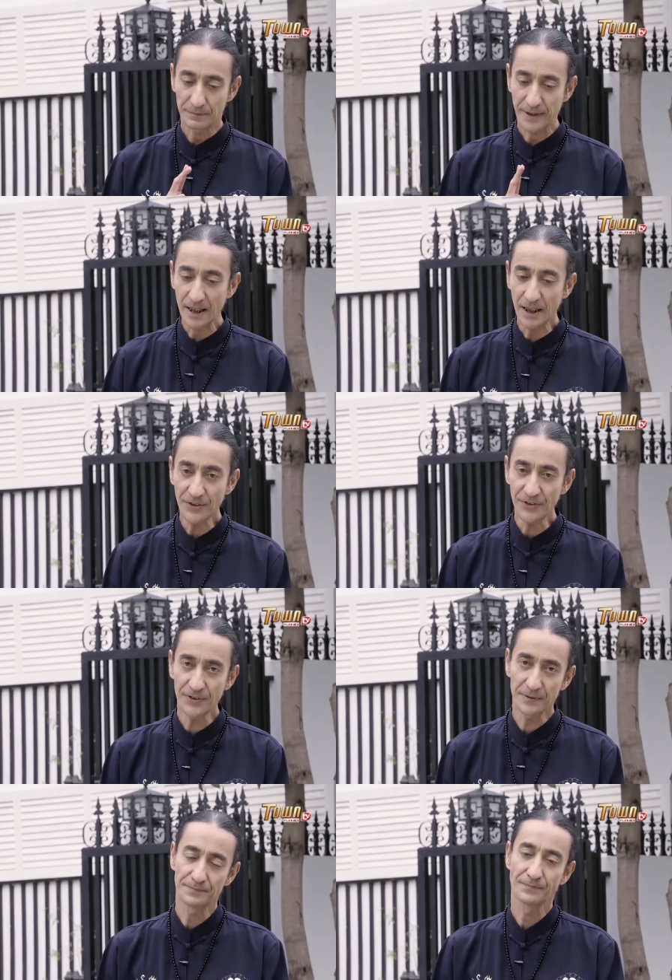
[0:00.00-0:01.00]

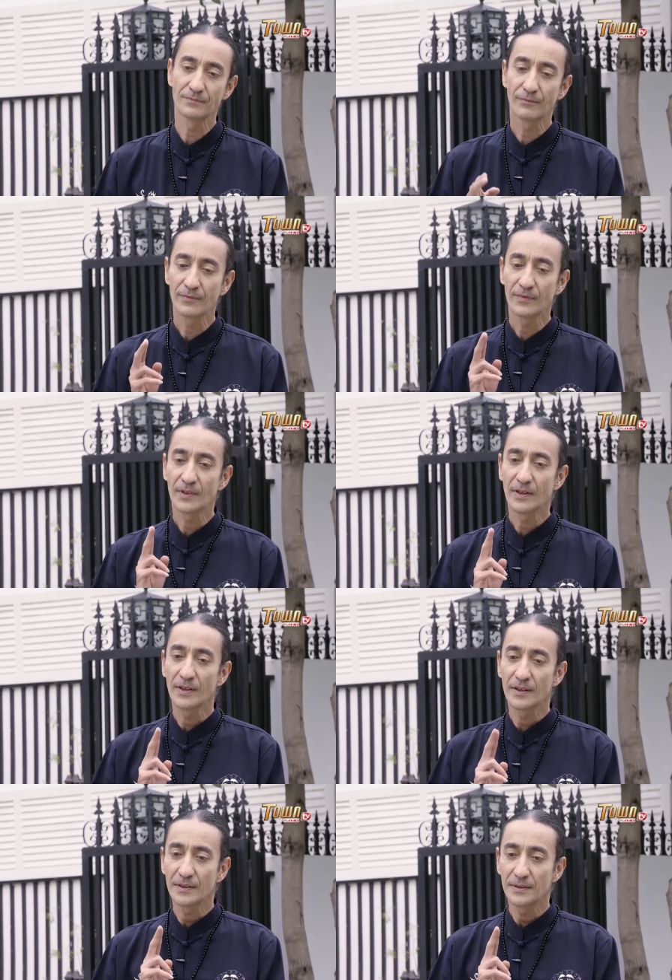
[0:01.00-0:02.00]

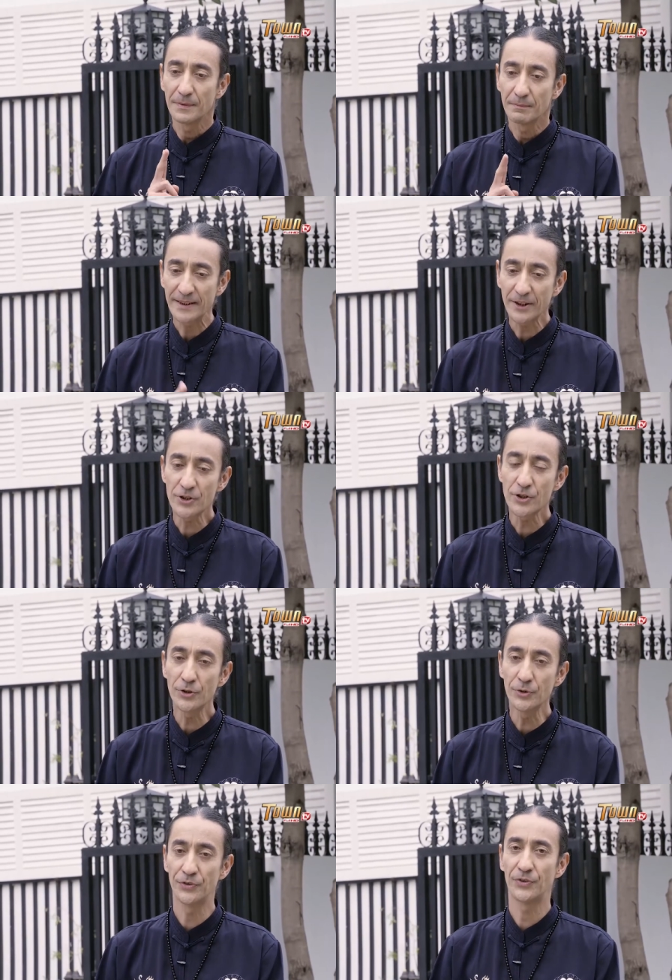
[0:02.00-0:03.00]
BecauseBetter
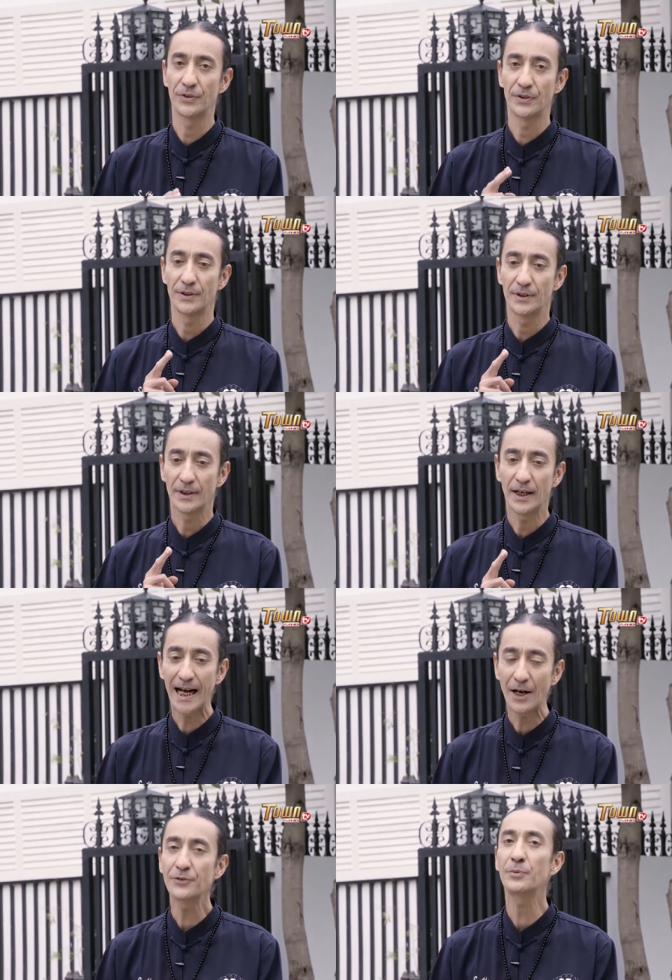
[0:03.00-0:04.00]
choose a
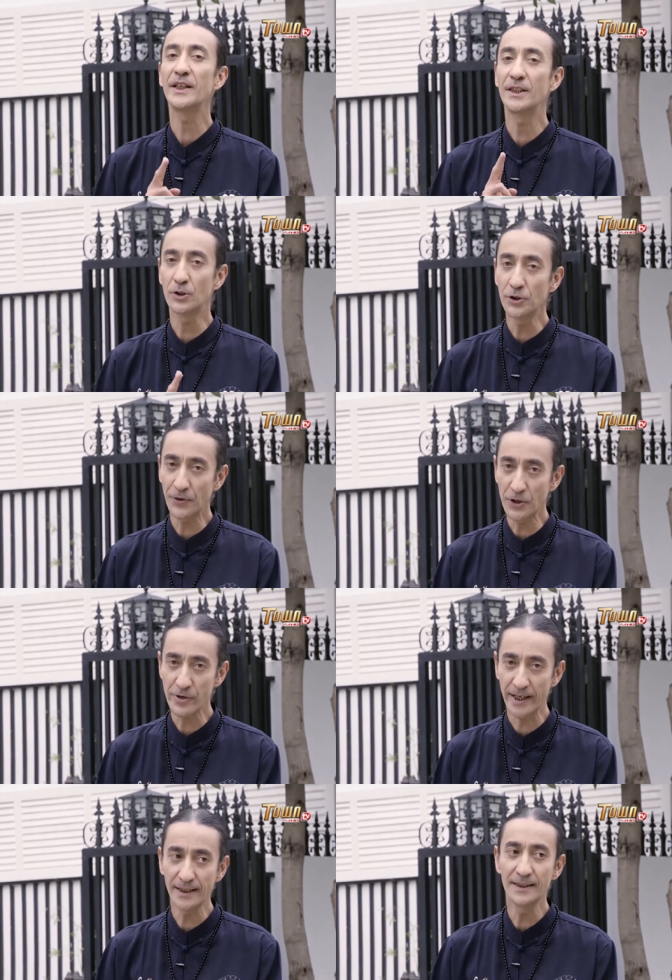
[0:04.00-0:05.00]
house with a good feng
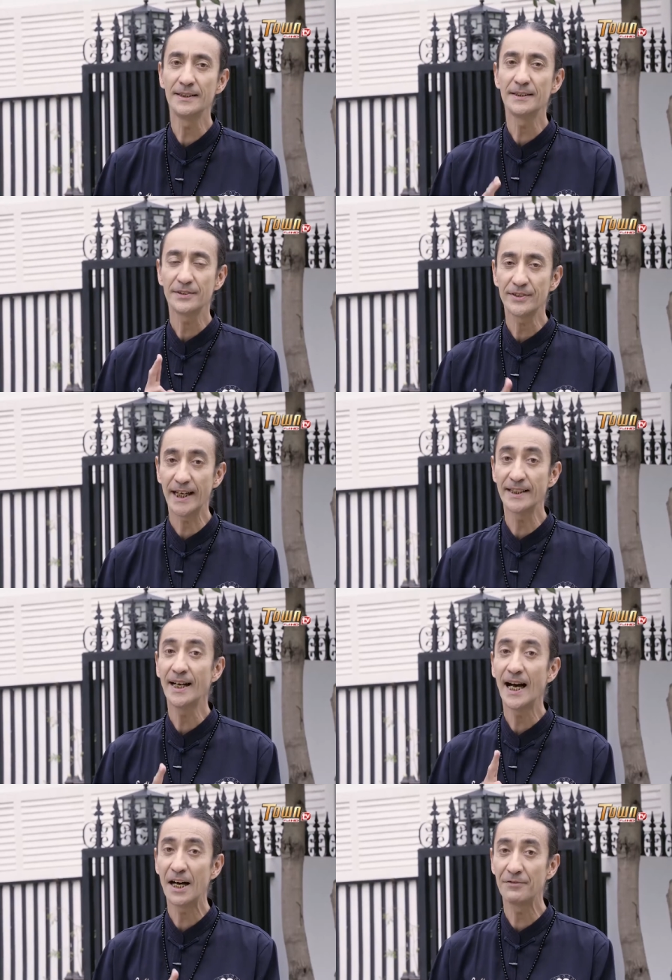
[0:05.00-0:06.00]
shui than
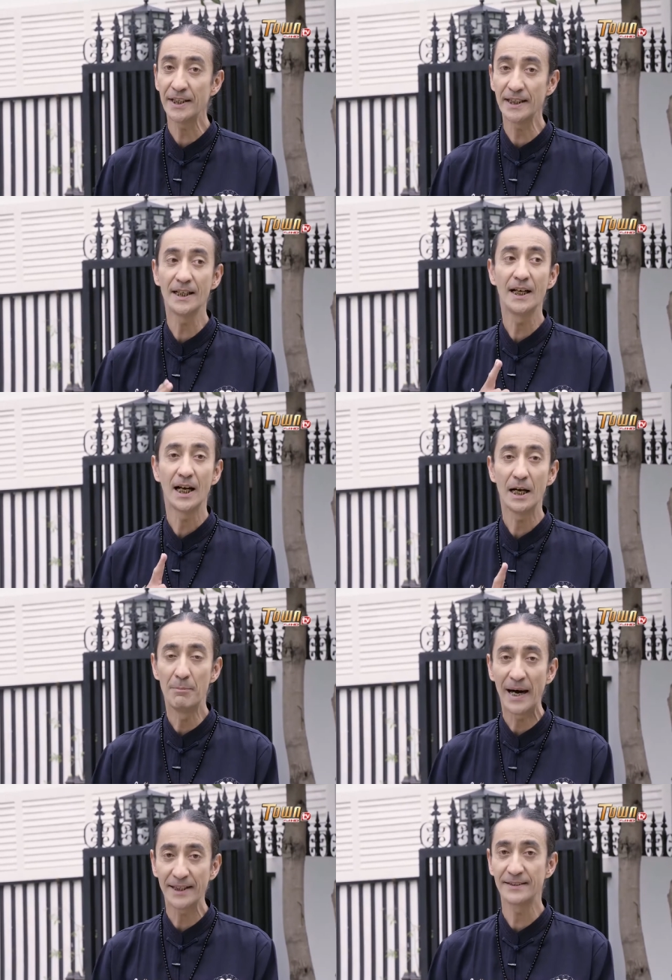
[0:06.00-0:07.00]
having a
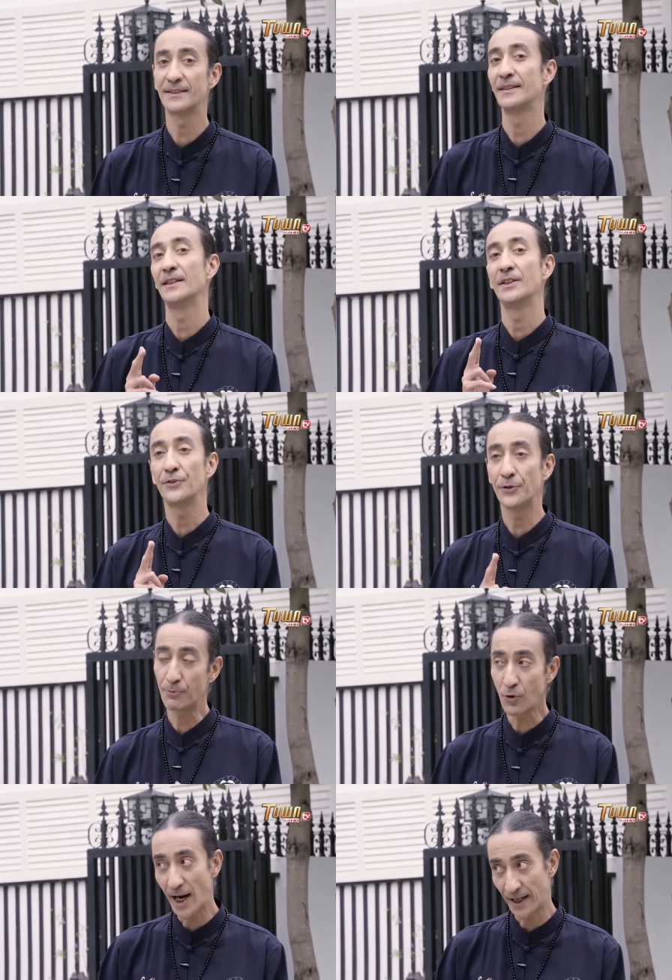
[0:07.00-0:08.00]
bad
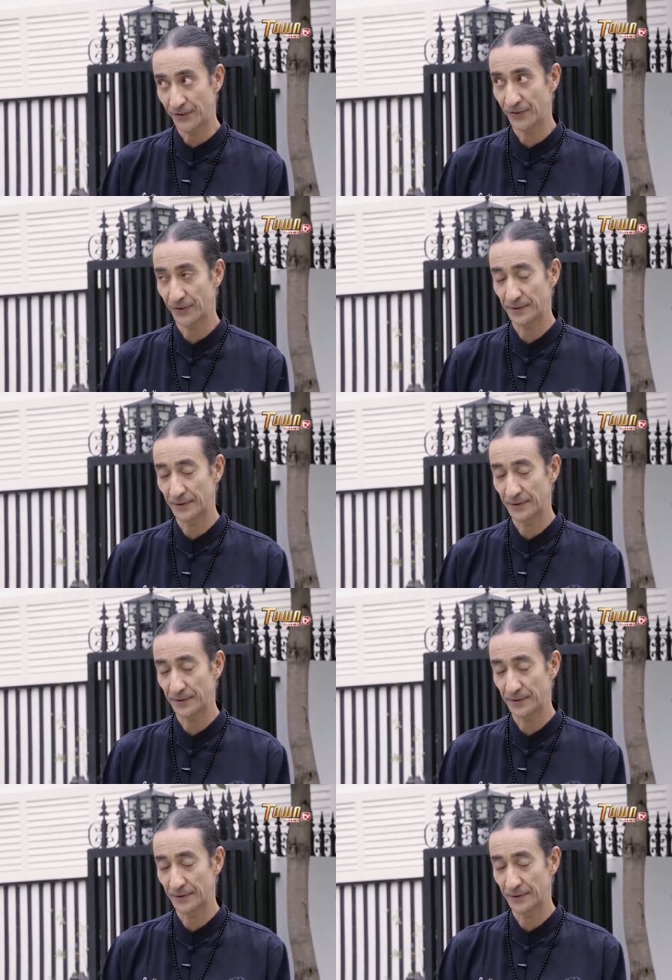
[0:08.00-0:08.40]
surprise.